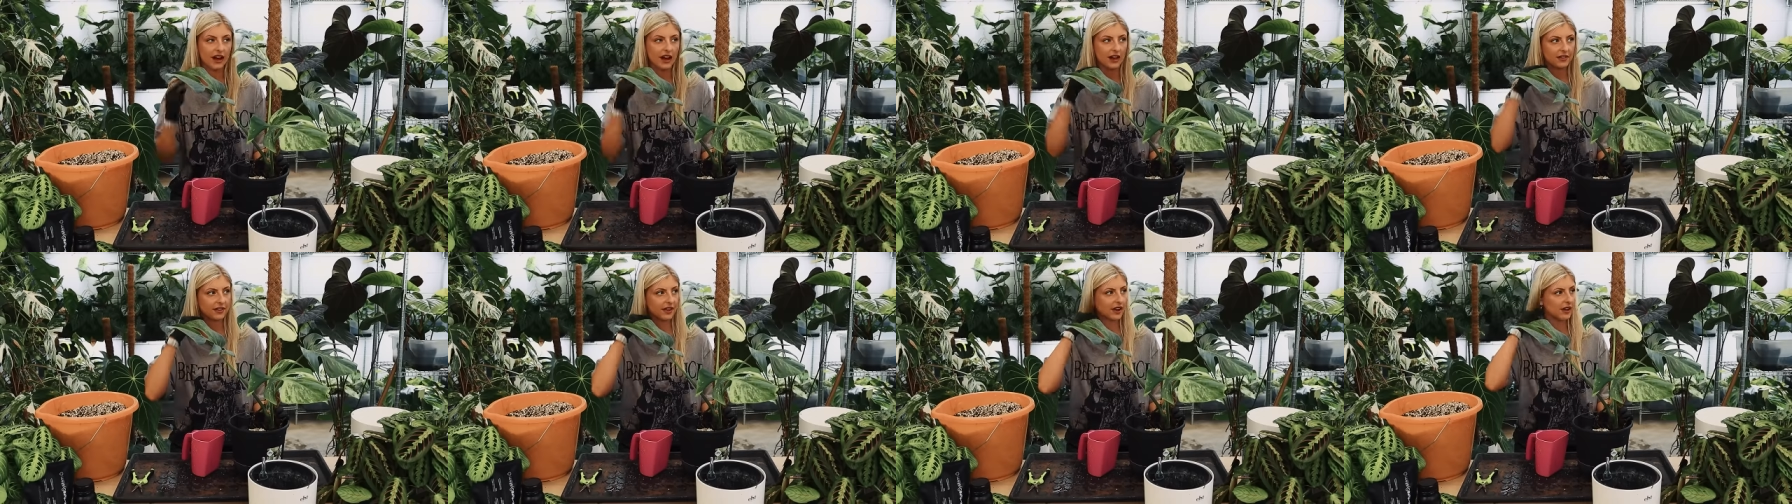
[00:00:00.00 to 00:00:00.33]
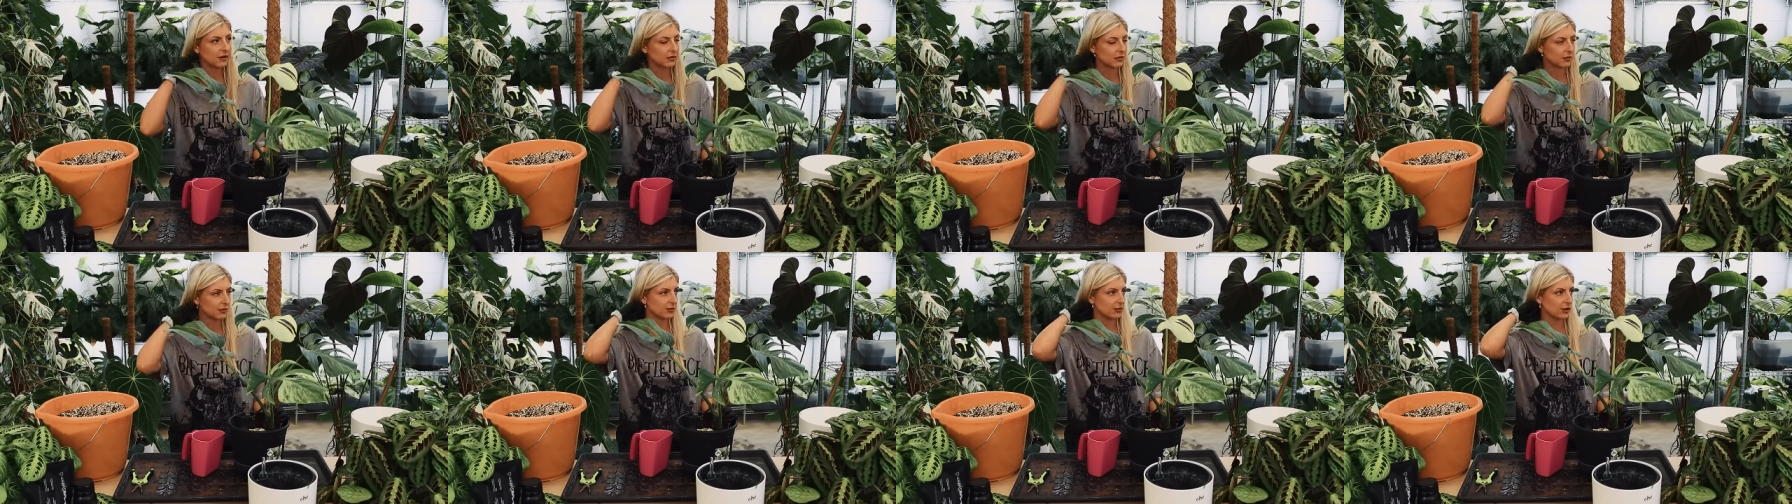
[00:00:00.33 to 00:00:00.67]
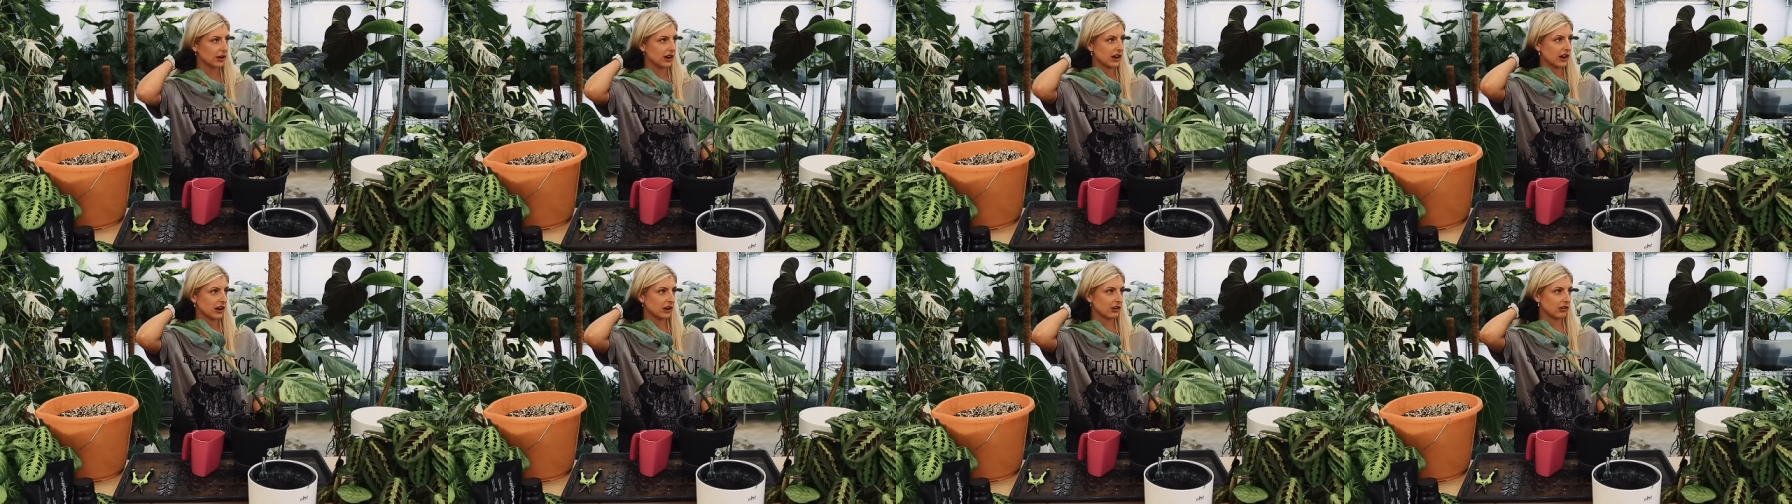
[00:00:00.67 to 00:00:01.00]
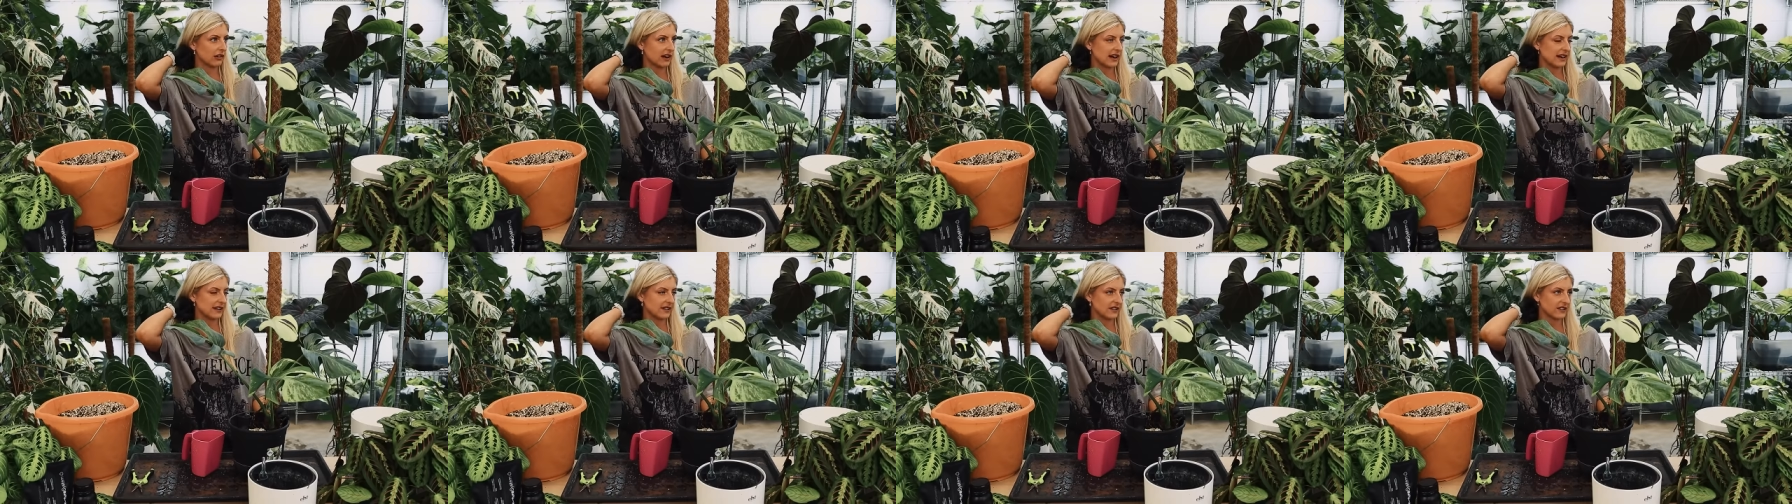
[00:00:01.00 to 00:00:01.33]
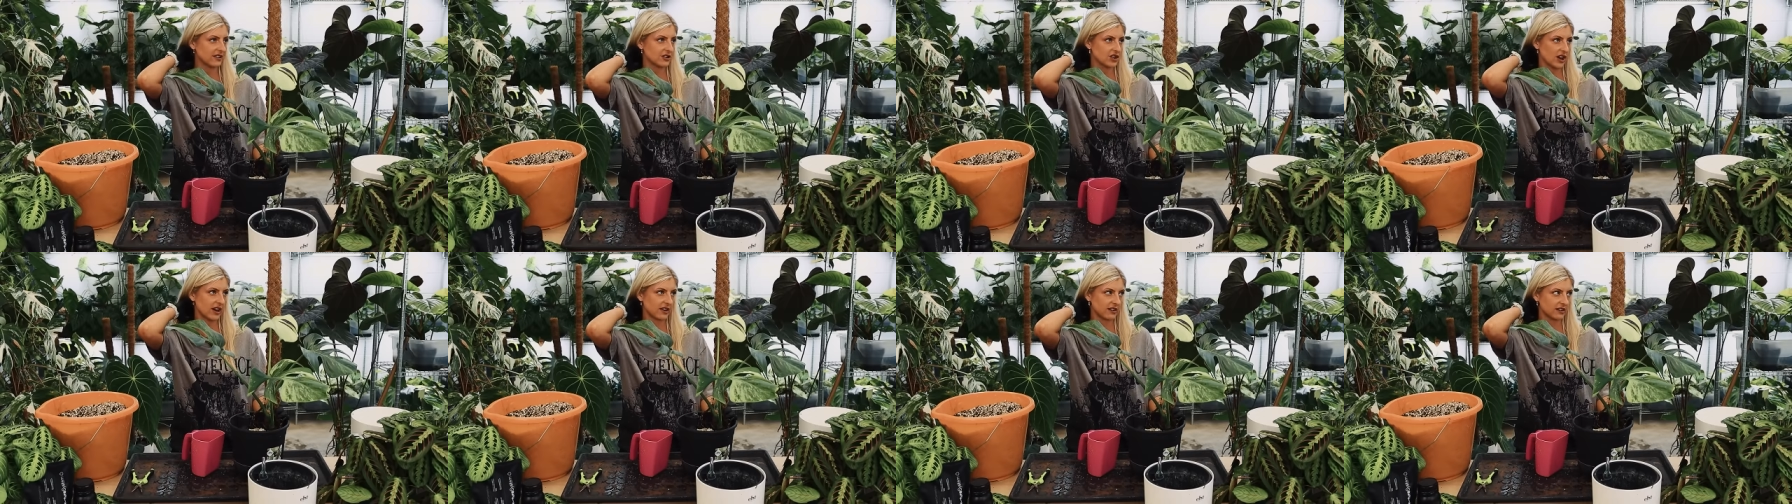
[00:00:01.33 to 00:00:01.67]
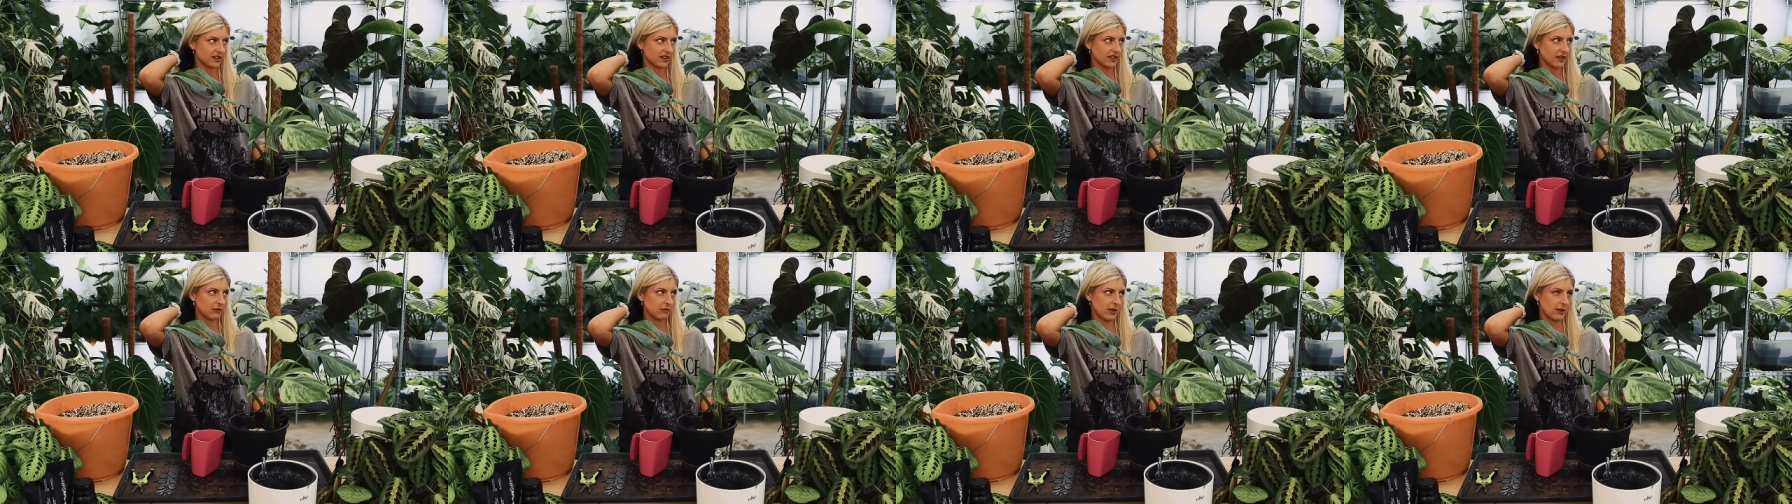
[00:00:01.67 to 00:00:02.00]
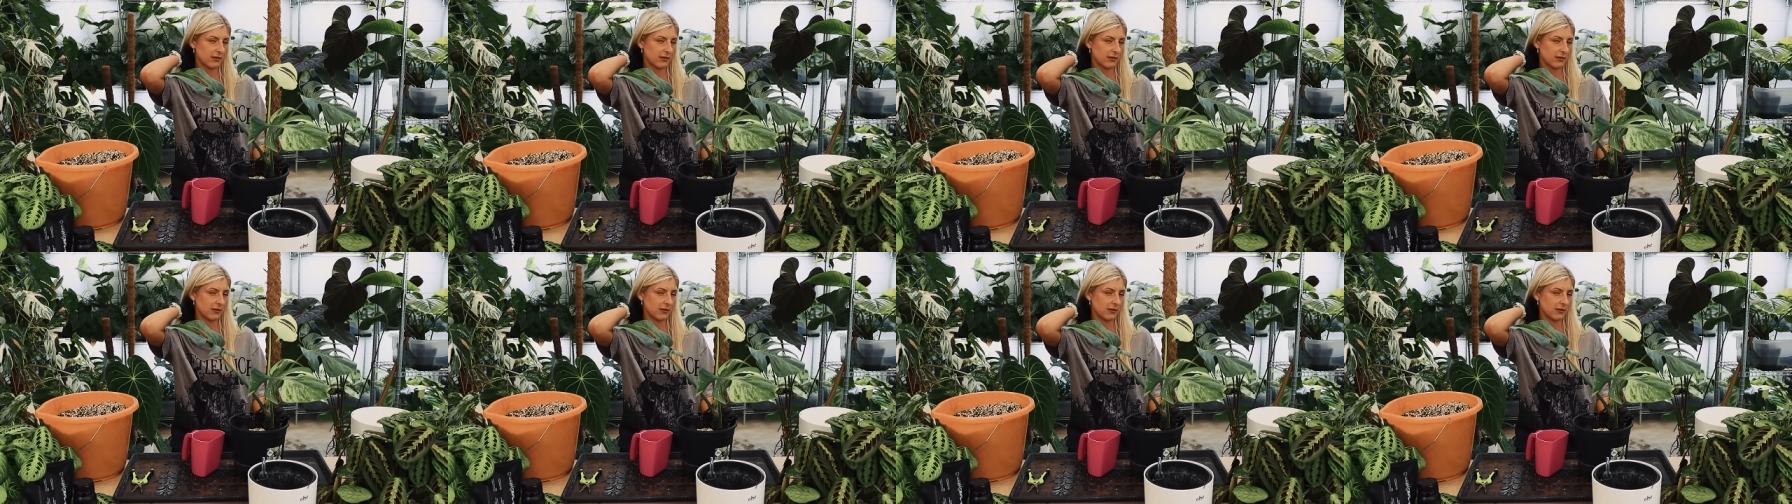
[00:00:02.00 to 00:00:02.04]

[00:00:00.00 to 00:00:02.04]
I think Pretty in Green suggested that